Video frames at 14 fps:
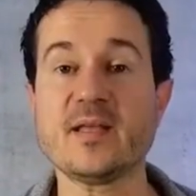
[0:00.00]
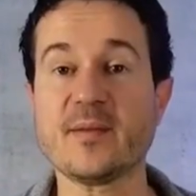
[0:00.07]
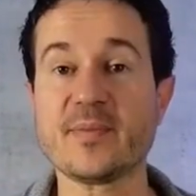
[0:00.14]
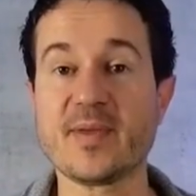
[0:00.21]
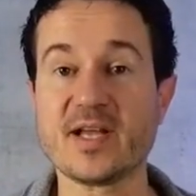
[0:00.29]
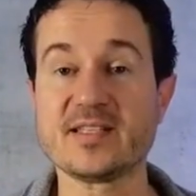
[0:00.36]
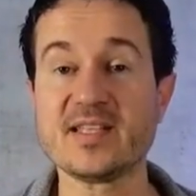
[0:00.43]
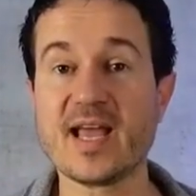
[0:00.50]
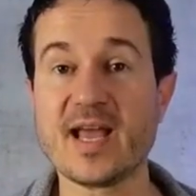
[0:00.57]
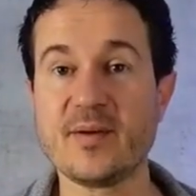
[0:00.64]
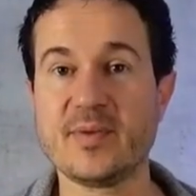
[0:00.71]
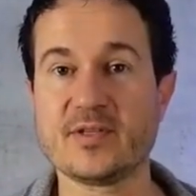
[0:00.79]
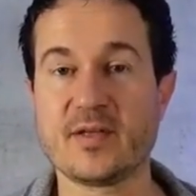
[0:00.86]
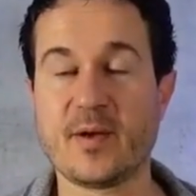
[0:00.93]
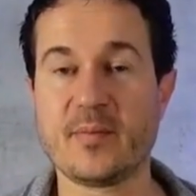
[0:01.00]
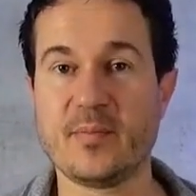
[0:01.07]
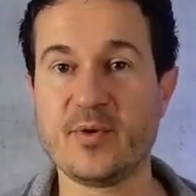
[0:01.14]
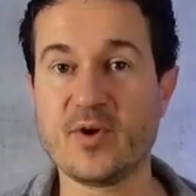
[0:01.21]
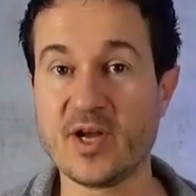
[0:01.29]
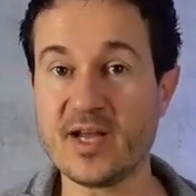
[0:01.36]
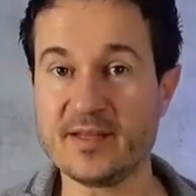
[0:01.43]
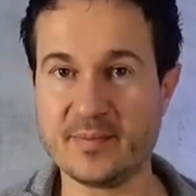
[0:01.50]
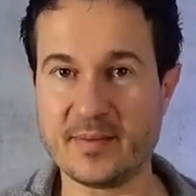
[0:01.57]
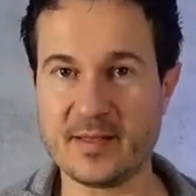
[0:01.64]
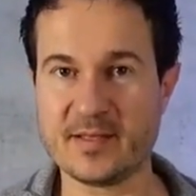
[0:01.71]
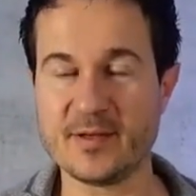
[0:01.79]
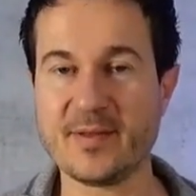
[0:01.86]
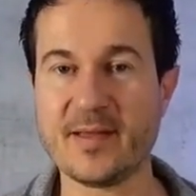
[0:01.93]
plus Amazon Prime.
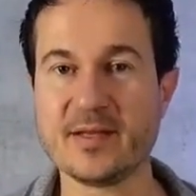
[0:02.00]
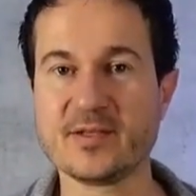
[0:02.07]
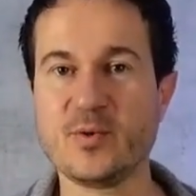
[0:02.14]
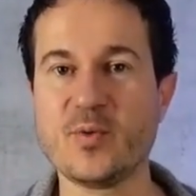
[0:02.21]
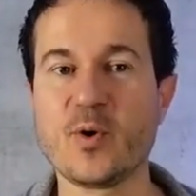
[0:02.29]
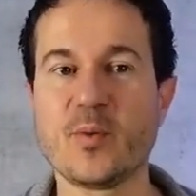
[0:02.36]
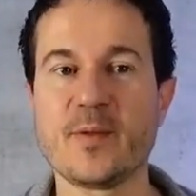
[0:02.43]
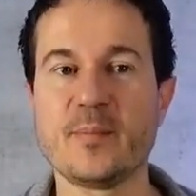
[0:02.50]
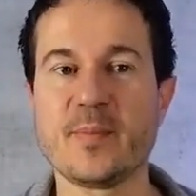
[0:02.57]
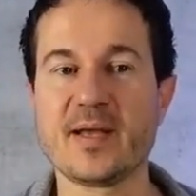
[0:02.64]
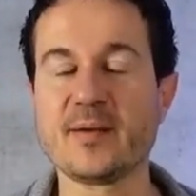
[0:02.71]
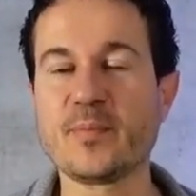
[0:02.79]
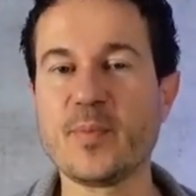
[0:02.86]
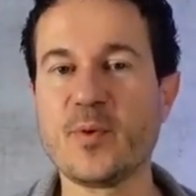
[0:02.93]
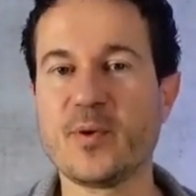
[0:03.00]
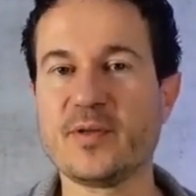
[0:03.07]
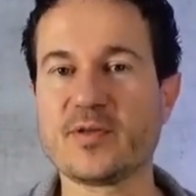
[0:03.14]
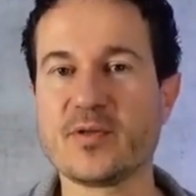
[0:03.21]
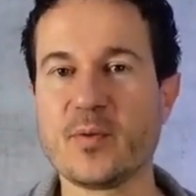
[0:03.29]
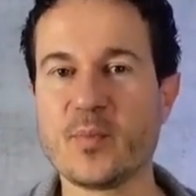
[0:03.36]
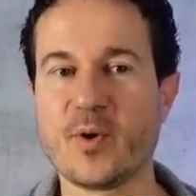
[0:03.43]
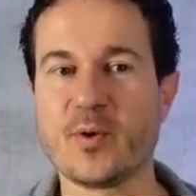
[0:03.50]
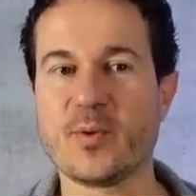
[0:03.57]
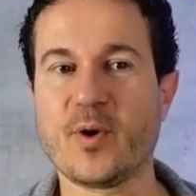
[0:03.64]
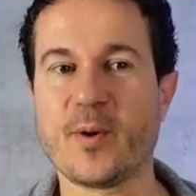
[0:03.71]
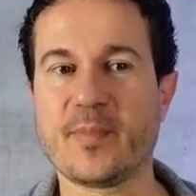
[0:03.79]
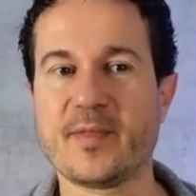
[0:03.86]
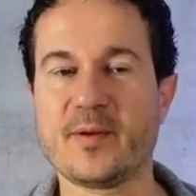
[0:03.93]
These are all the main points to work
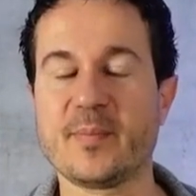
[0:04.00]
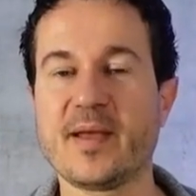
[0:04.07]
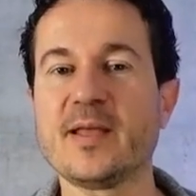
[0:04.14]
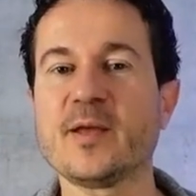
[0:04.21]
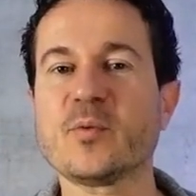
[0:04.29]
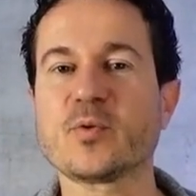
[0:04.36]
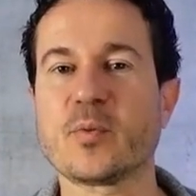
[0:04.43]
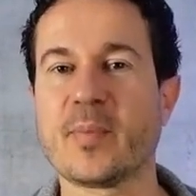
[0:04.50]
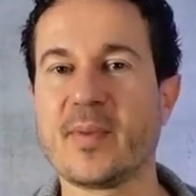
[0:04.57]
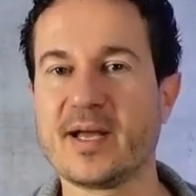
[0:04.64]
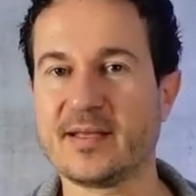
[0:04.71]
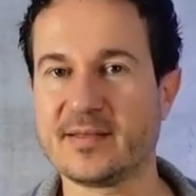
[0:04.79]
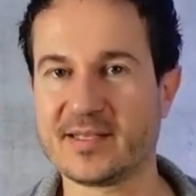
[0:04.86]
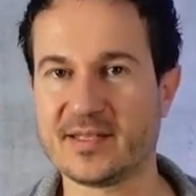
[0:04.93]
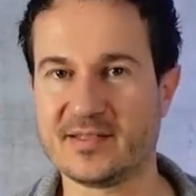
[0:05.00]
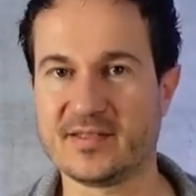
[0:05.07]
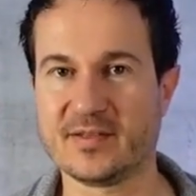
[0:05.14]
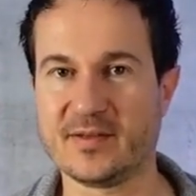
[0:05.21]
on to make a room like this.